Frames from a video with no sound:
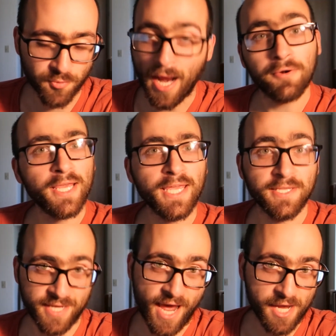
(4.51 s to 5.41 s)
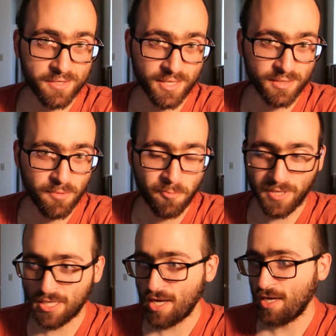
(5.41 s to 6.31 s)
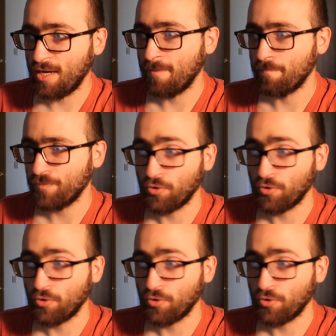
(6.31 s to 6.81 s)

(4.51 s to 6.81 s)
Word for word: drowning in tags at the moment, um,